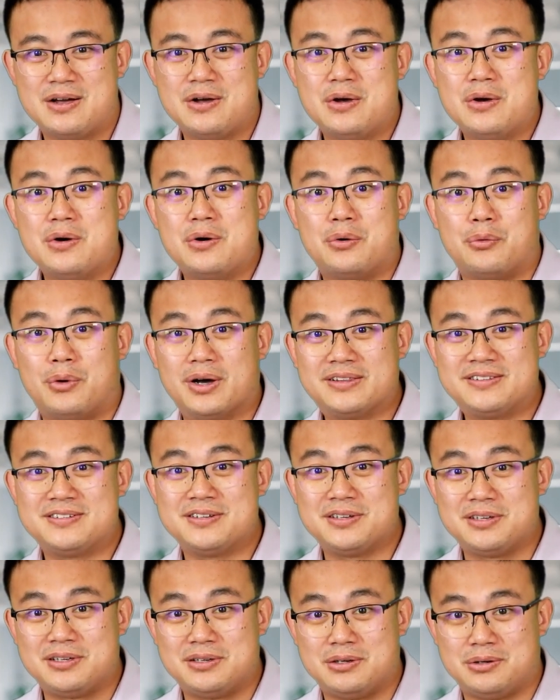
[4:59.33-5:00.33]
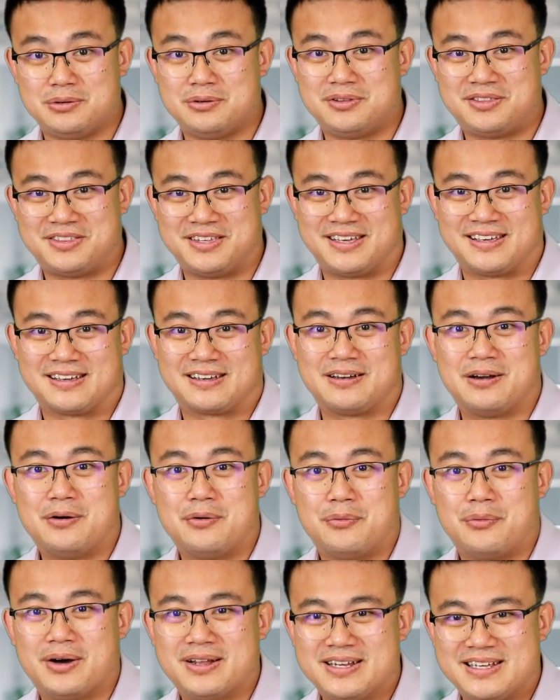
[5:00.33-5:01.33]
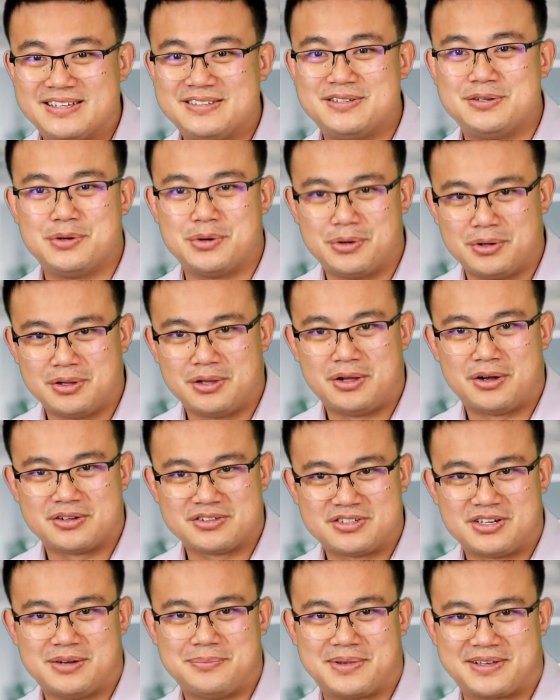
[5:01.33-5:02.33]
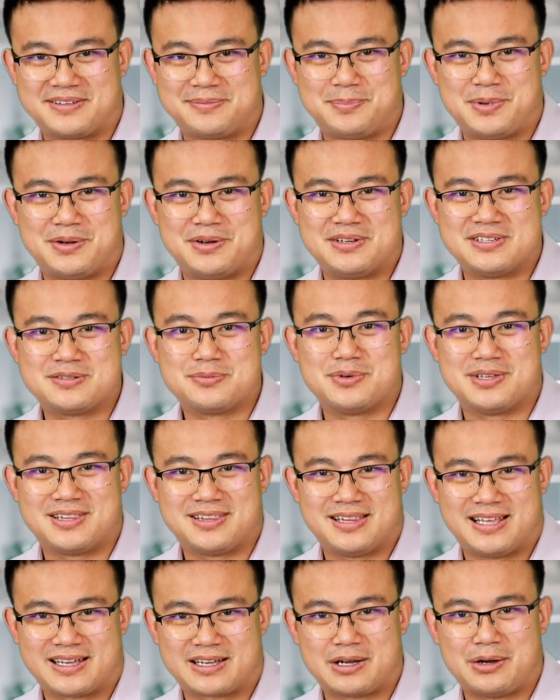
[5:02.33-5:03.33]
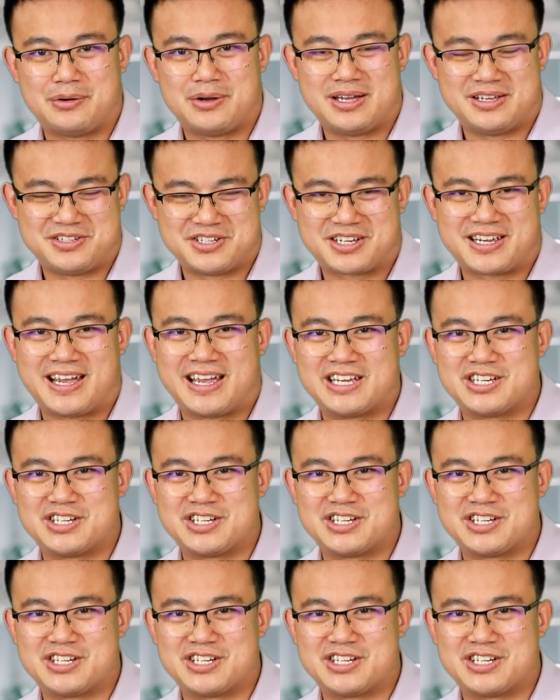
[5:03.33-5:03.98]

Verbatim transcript: What do you think? What is your long term experience with LEGO Education